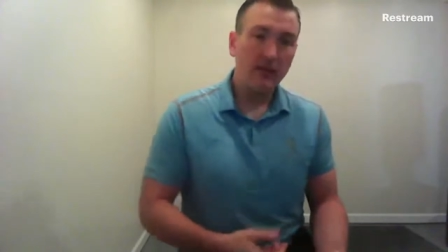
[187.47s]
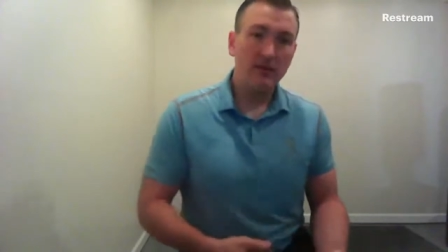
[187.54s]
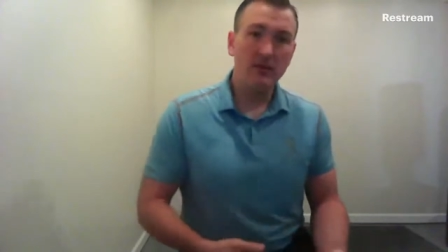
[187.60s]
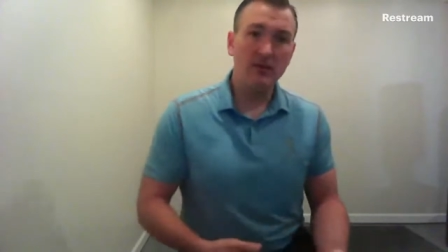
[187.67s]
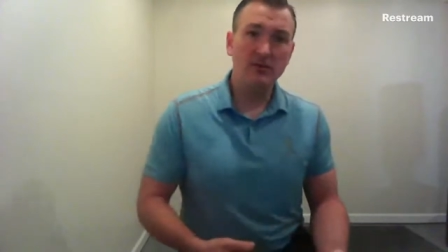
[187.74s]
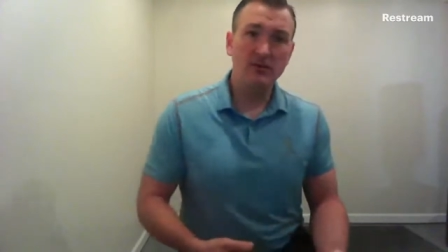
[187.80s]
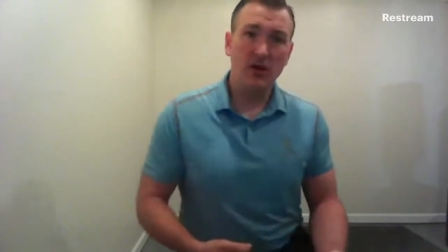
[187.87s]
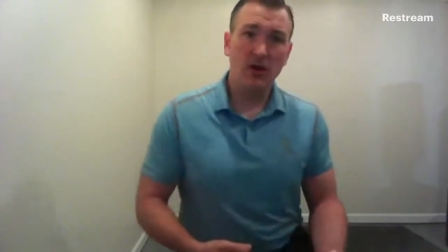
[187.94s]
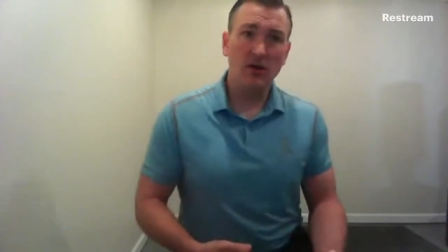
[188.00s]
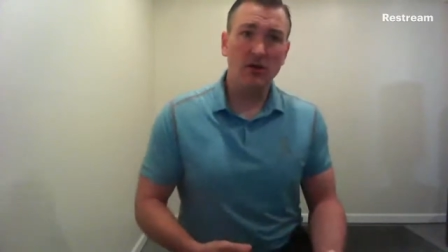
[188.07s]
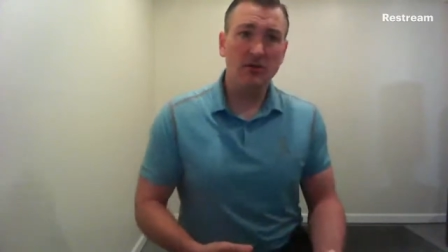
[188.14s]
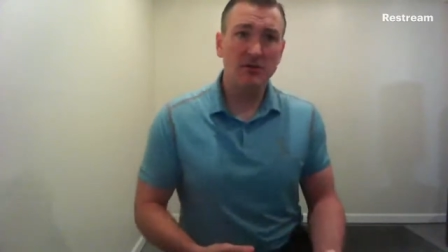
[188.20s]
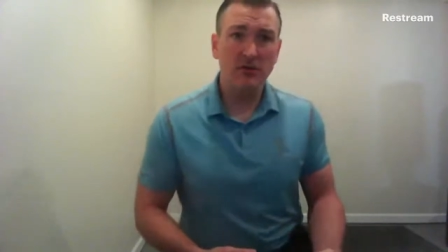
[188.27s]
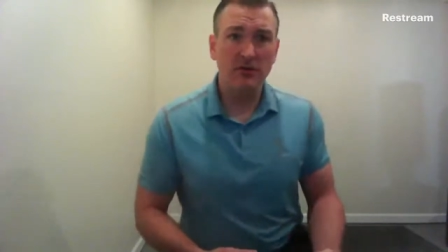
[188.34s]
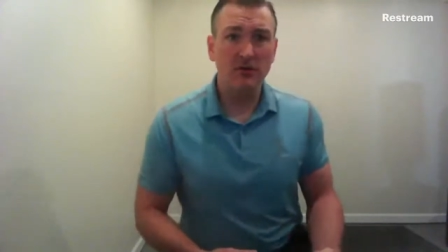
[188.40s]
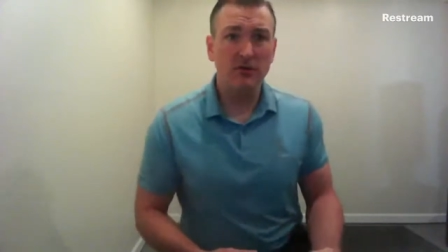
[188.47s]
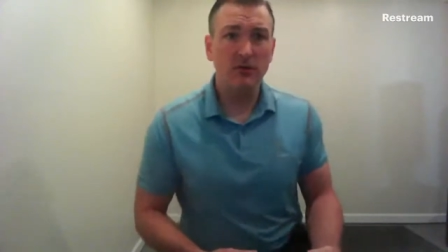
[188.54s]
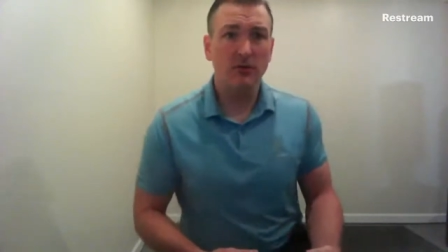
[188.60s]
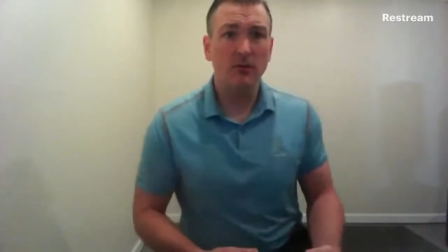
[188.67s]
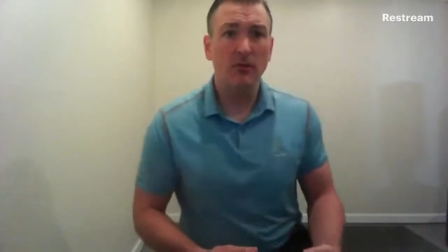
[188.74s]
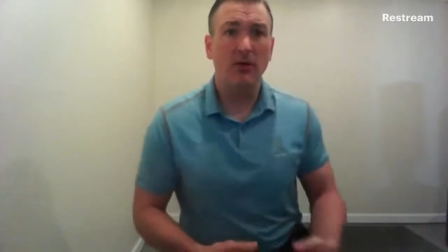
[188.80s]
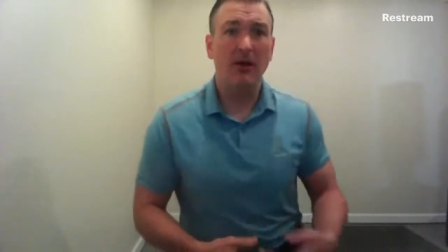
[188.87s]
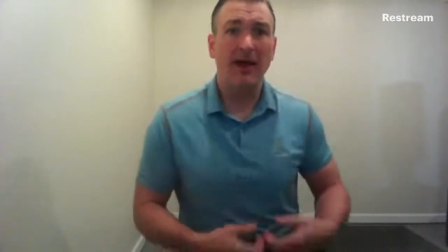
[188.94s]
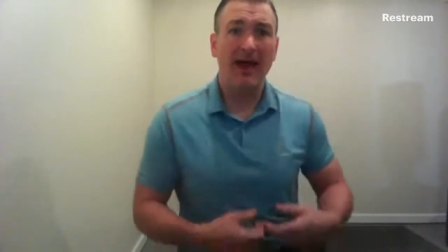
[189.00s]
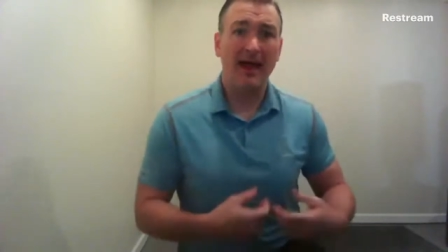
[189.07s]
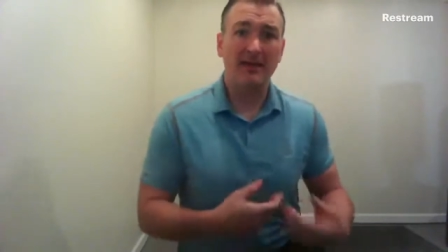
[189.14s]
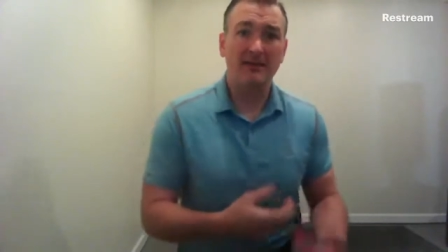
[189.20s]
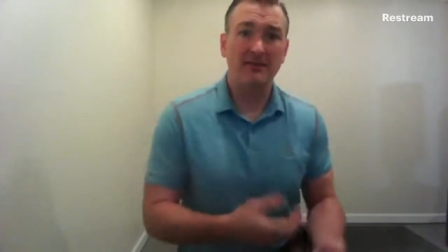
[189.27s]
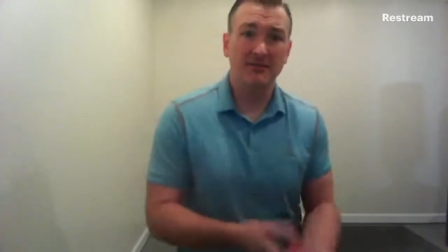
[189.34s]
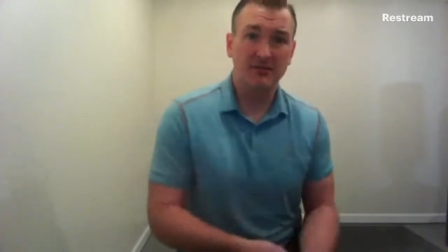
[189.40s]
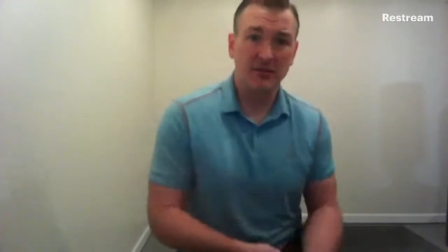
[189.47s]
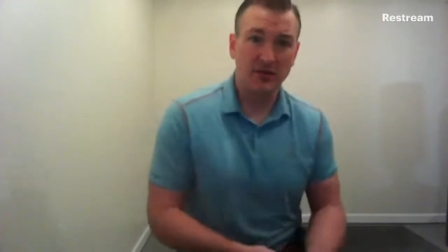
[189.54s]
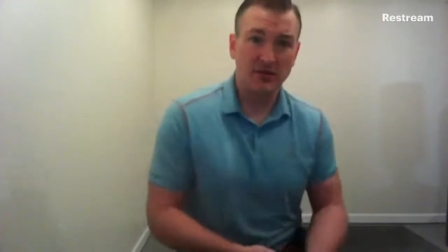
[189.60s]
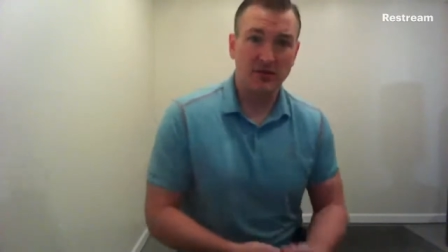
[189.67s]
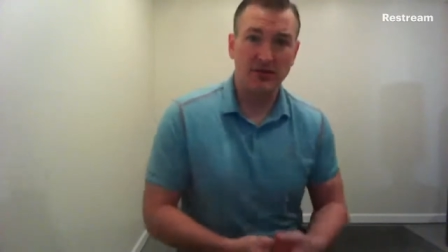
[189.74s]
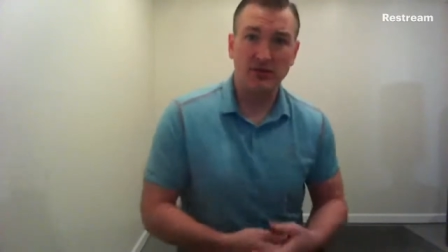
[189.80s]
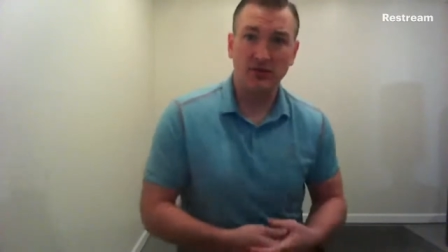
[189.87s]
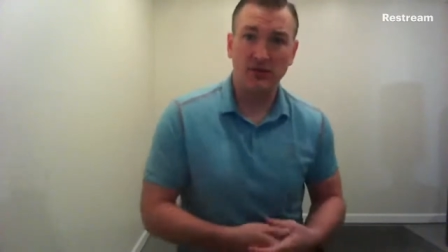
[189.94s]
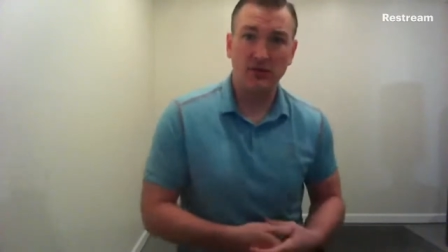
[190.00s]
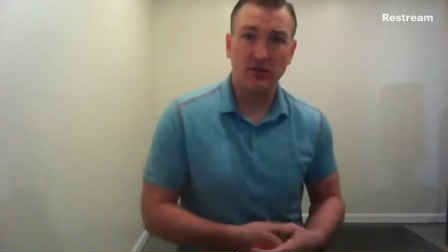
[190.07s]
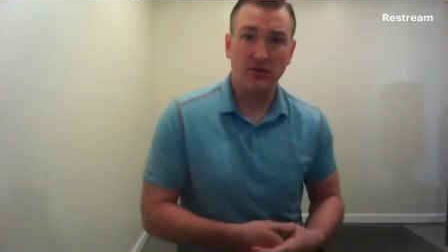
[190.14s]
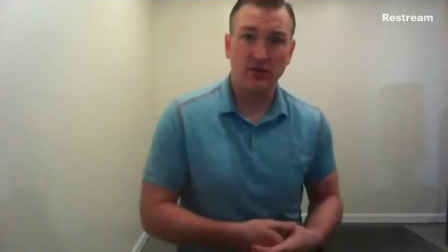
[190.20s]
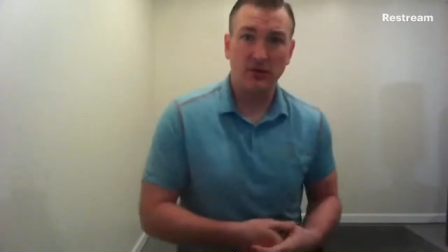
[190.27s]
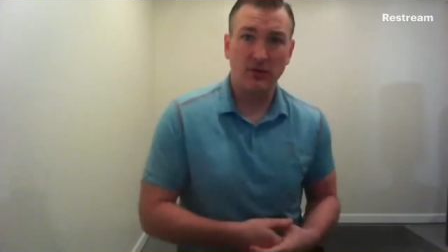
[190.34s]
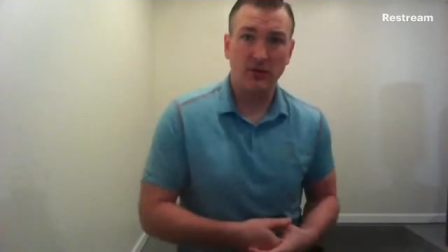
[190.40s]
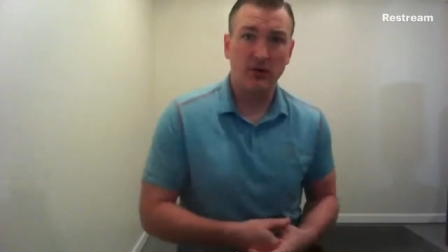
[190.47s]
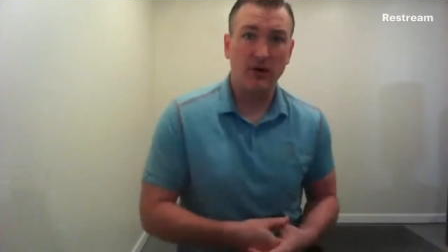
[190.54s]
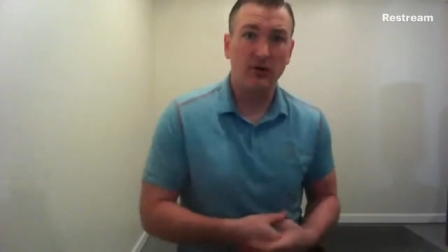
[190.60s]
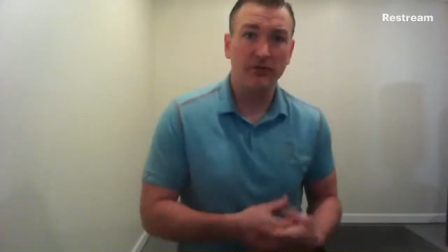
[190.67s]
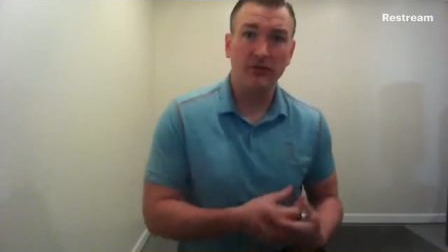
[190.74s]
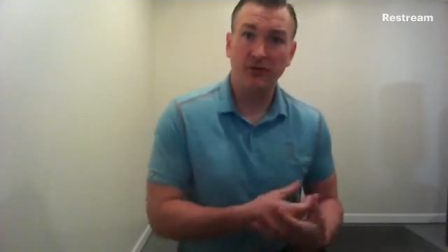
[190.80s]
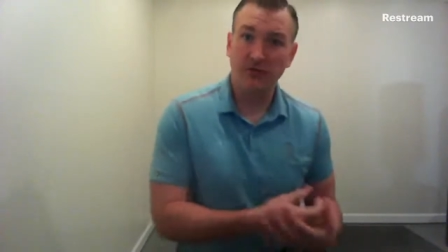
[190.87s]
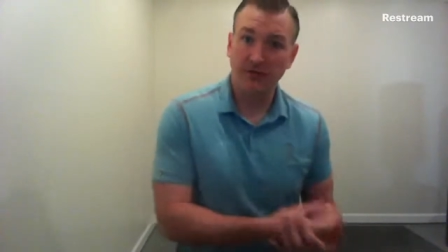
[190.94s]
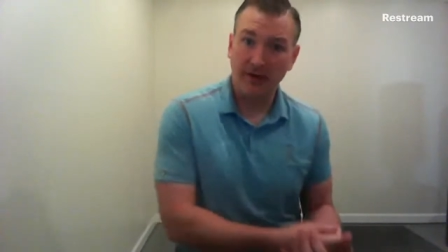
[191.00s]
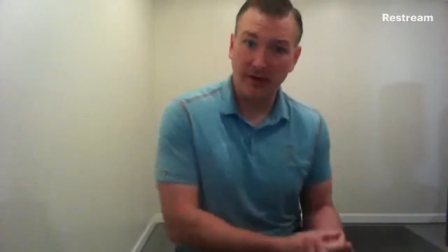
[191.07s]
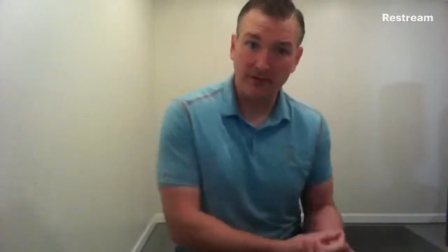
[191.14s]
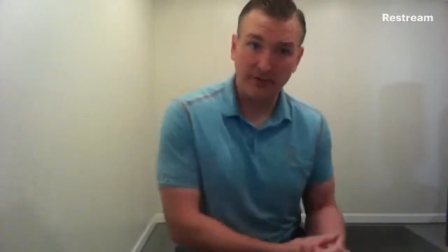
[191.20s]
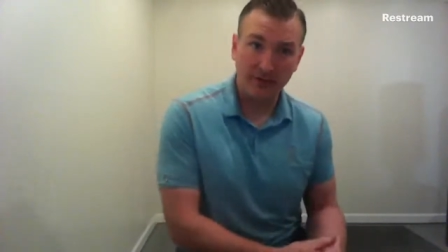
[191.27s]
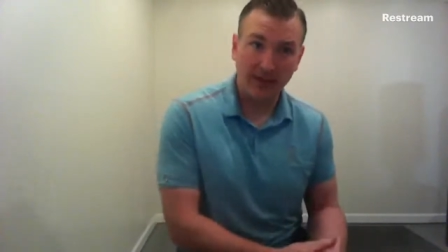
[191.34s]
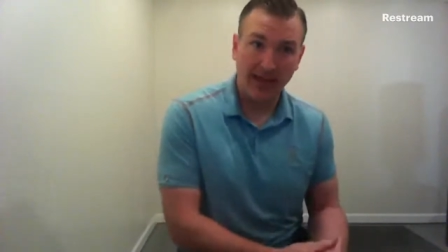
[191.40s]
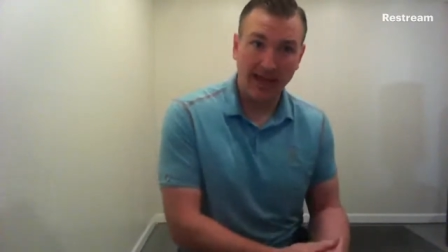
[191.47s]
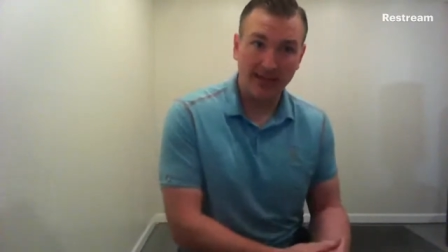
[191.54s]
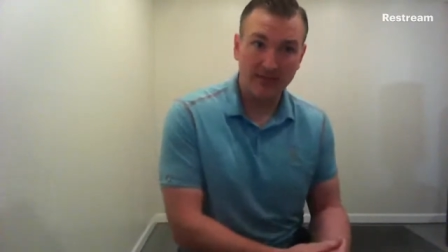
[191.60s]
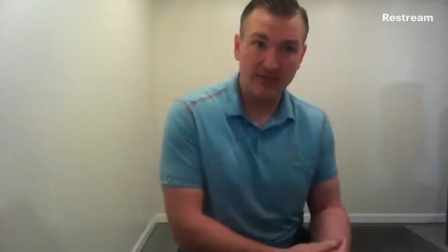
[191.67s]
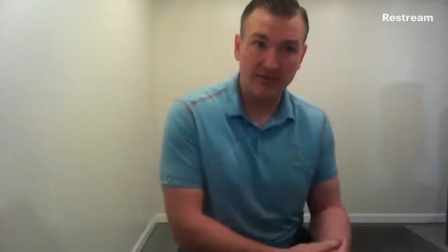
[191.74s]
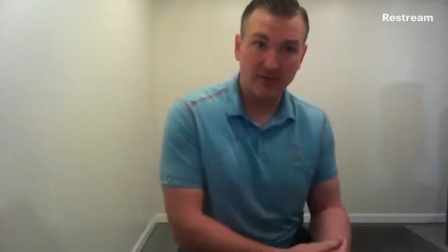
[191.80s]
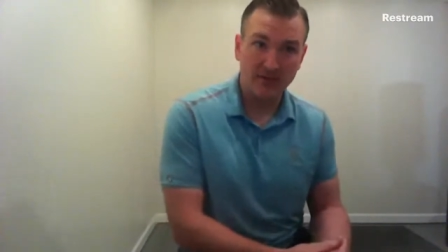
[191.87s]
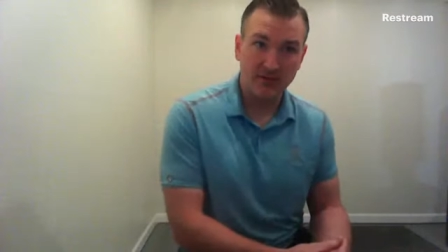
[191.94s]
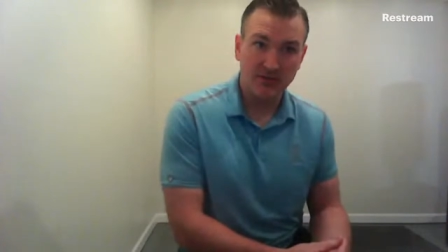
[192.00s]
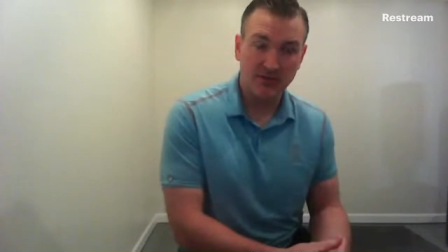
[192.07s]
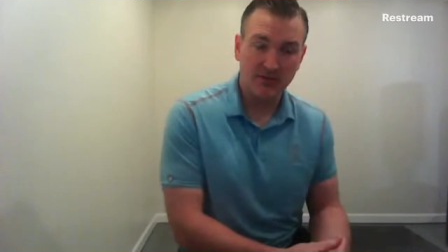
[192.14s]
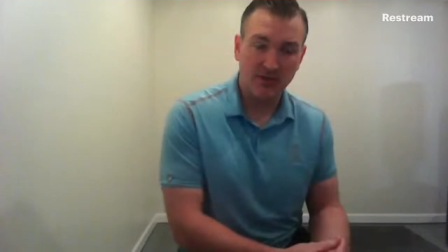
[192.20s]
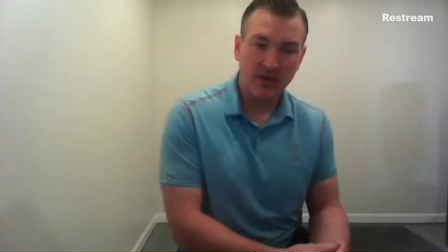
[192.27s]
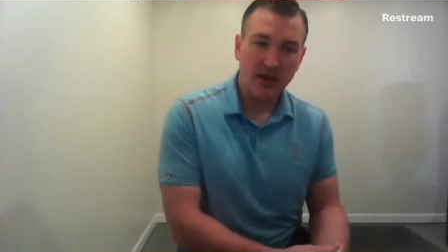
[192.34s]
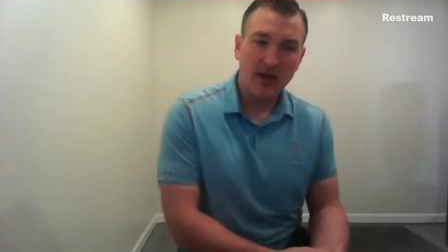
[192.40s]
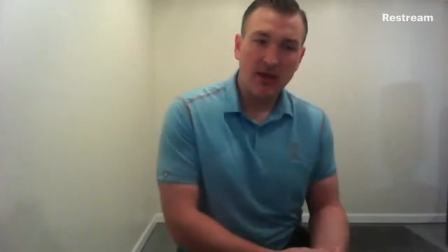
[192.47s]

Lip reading: There's also more active stretches or what are called contract relax stretches.